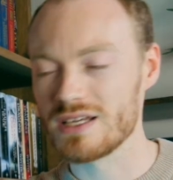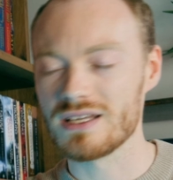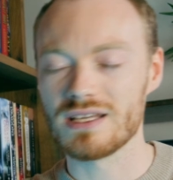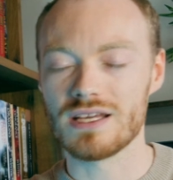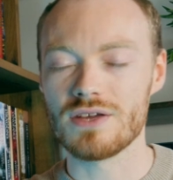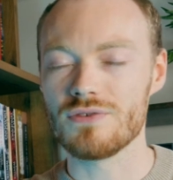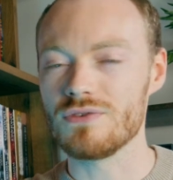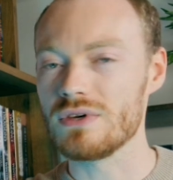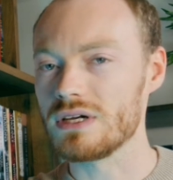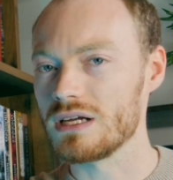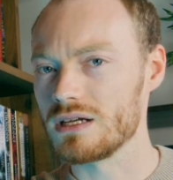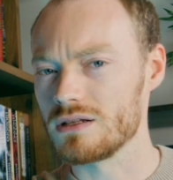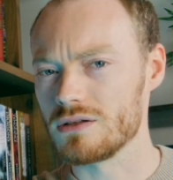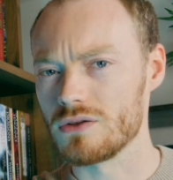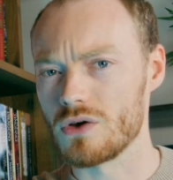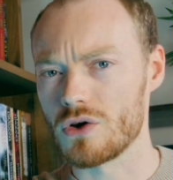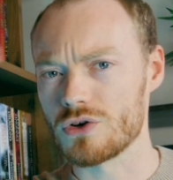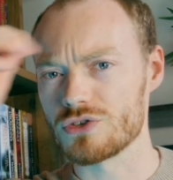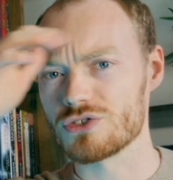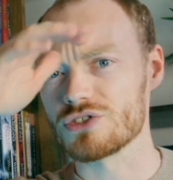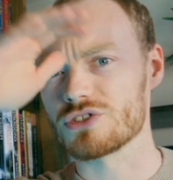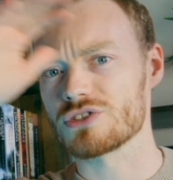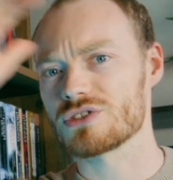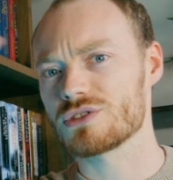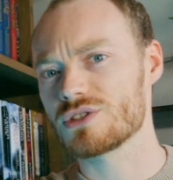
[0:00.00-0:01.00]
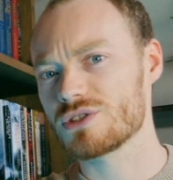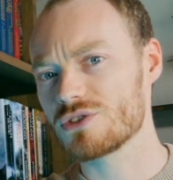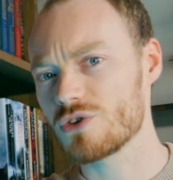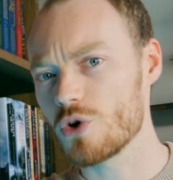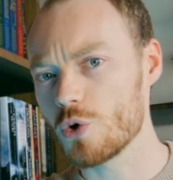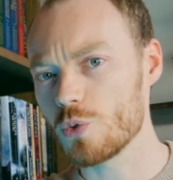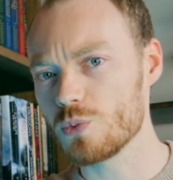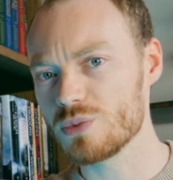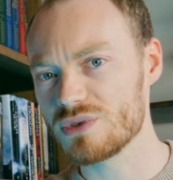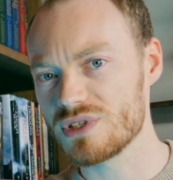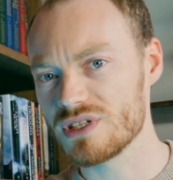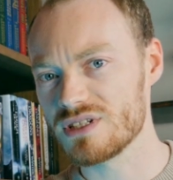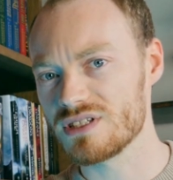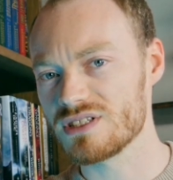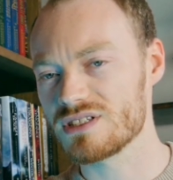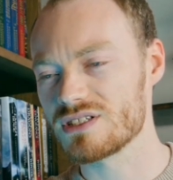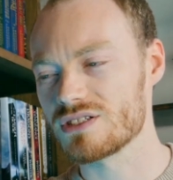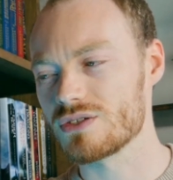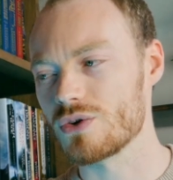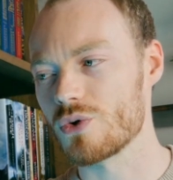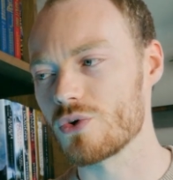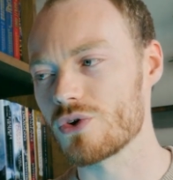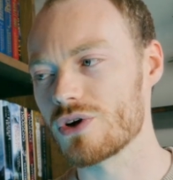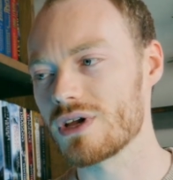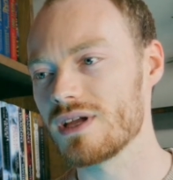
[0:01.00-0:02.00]
giving a larger scope to the
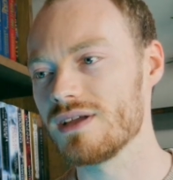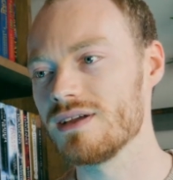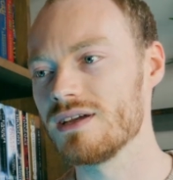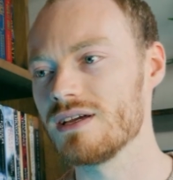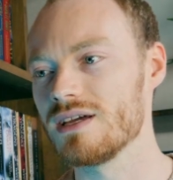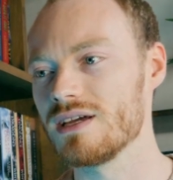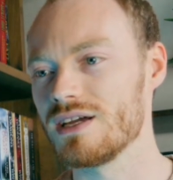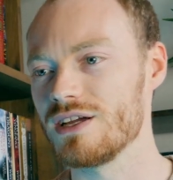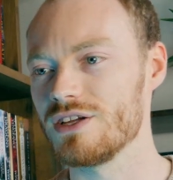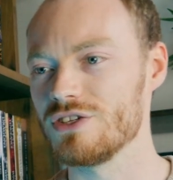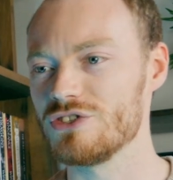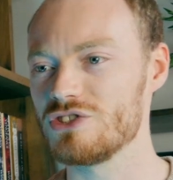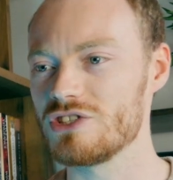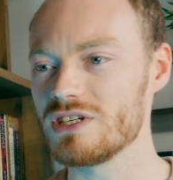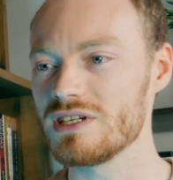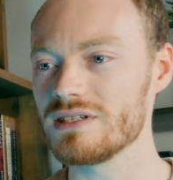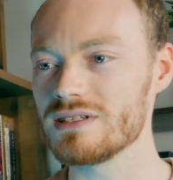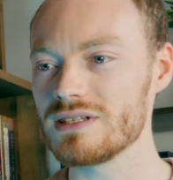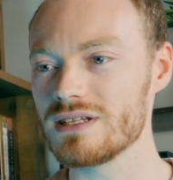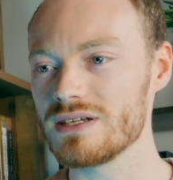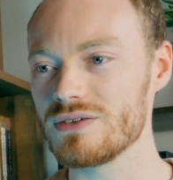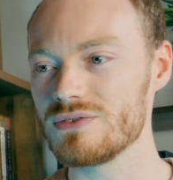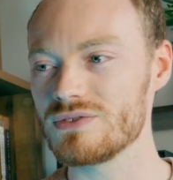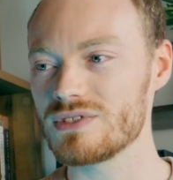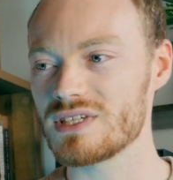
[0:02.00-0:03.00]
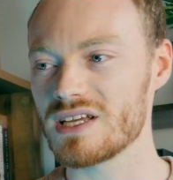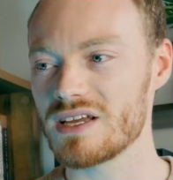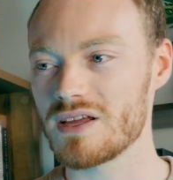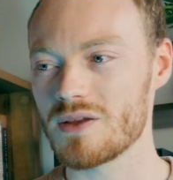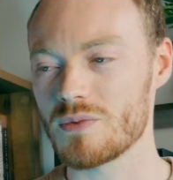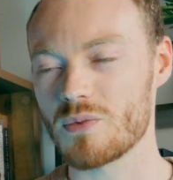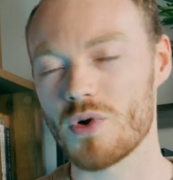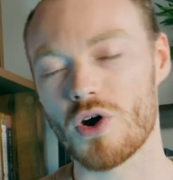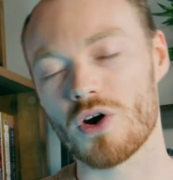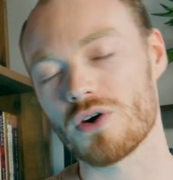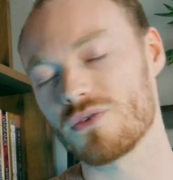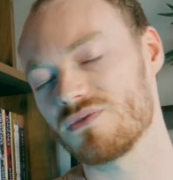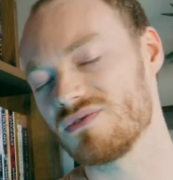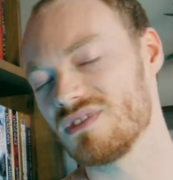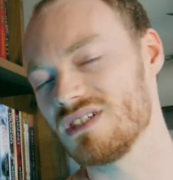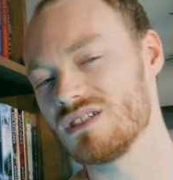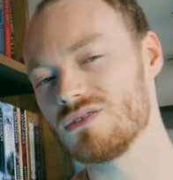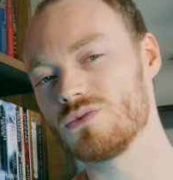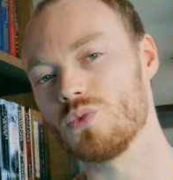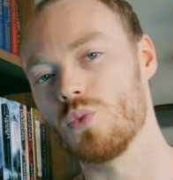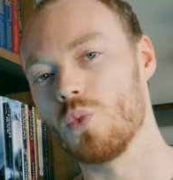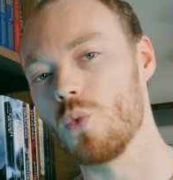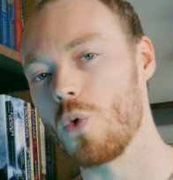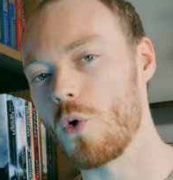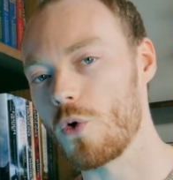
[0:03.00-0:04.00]
story, and she lives in part of
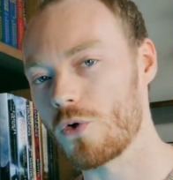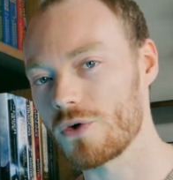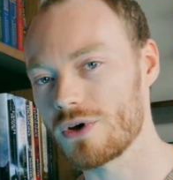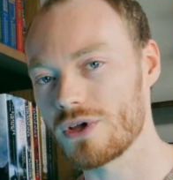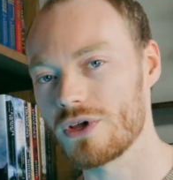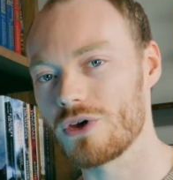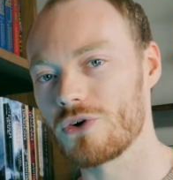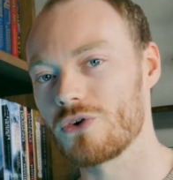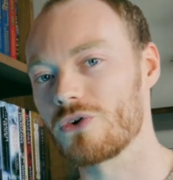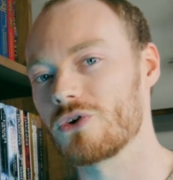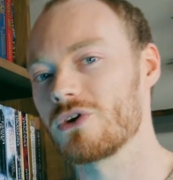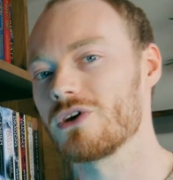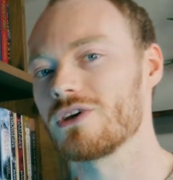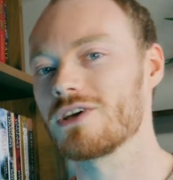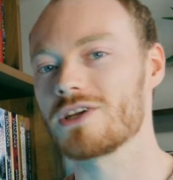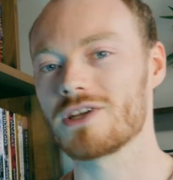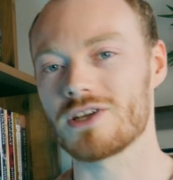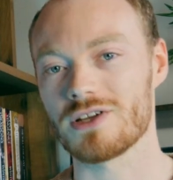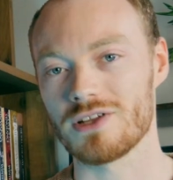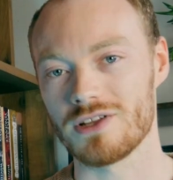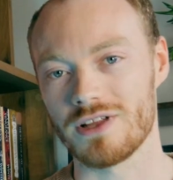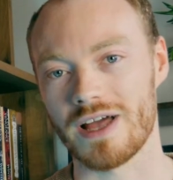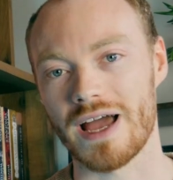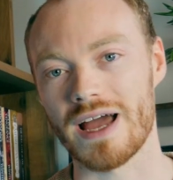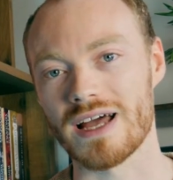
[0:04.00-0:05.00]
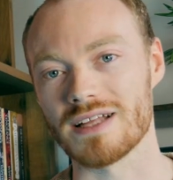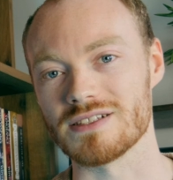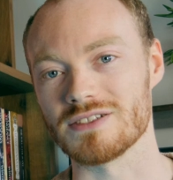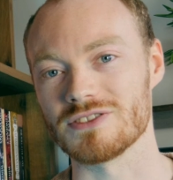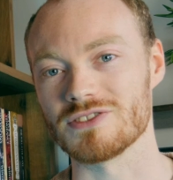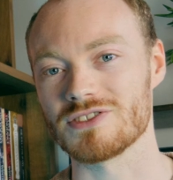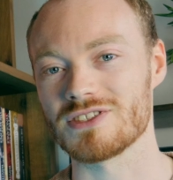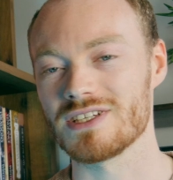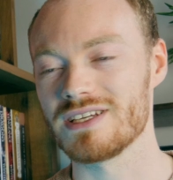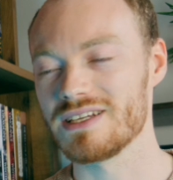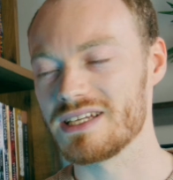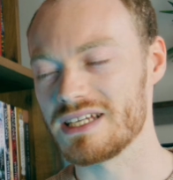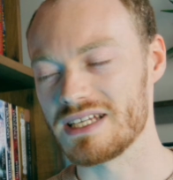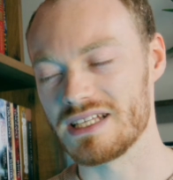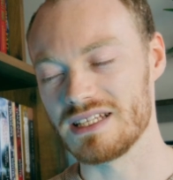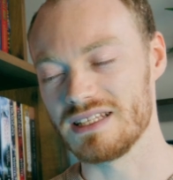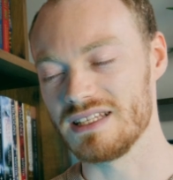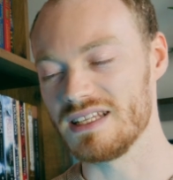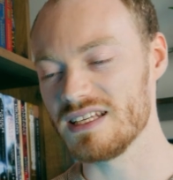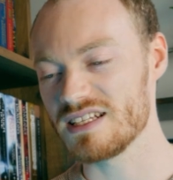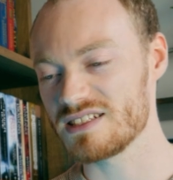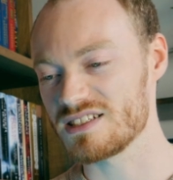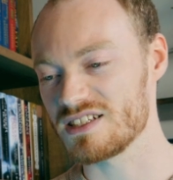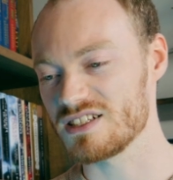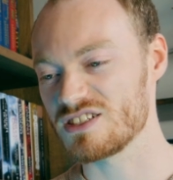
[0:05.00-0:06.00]
these warrior clans, and
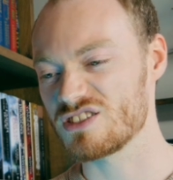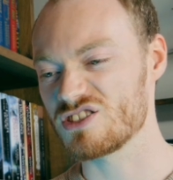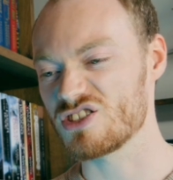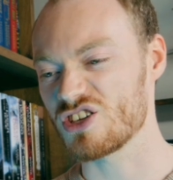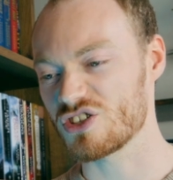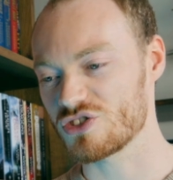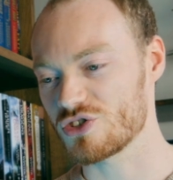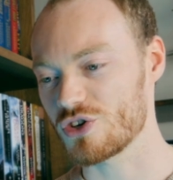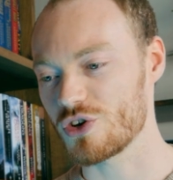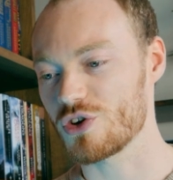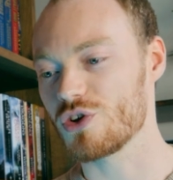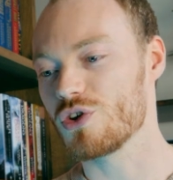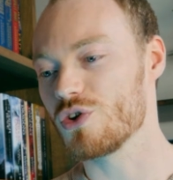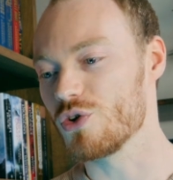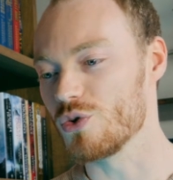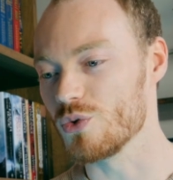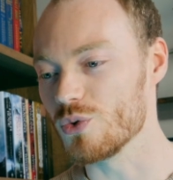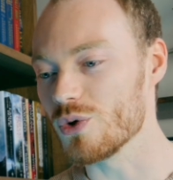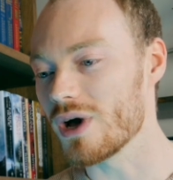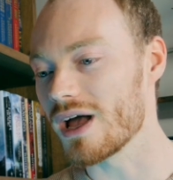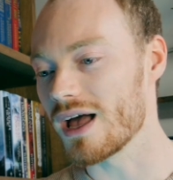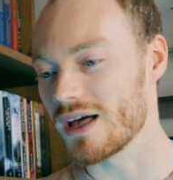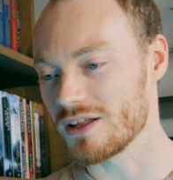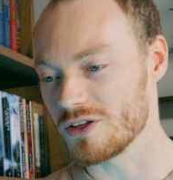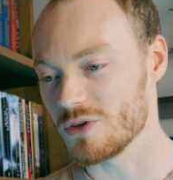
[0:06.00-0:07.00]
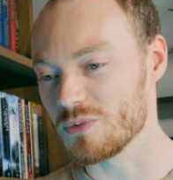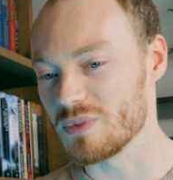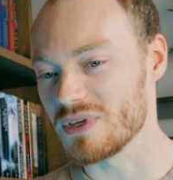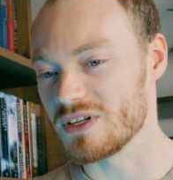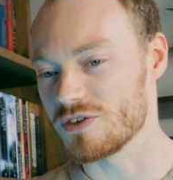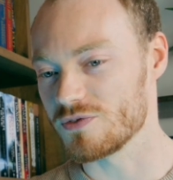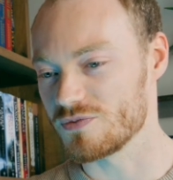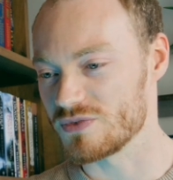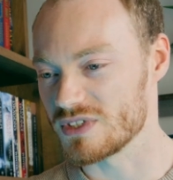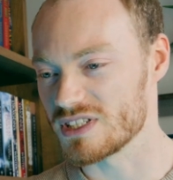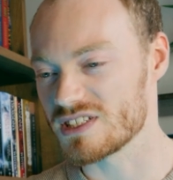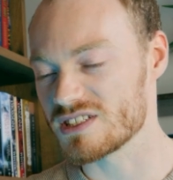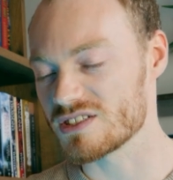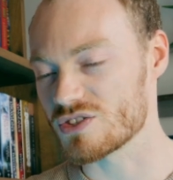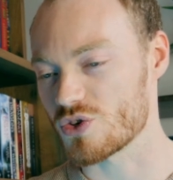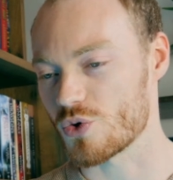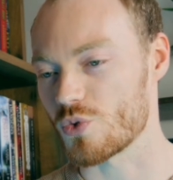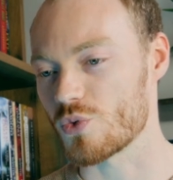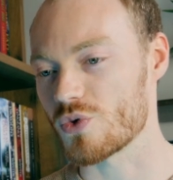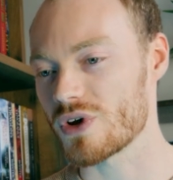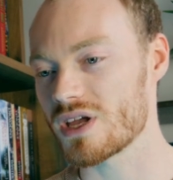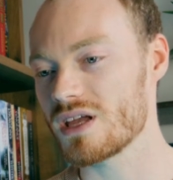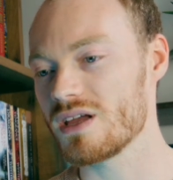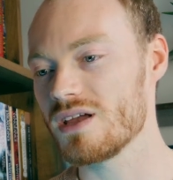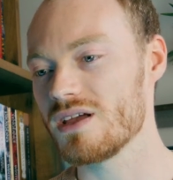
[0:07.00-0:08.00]
this is such a cool element of the
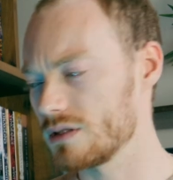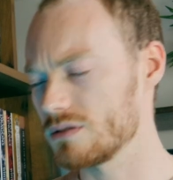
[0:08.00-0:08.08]
story.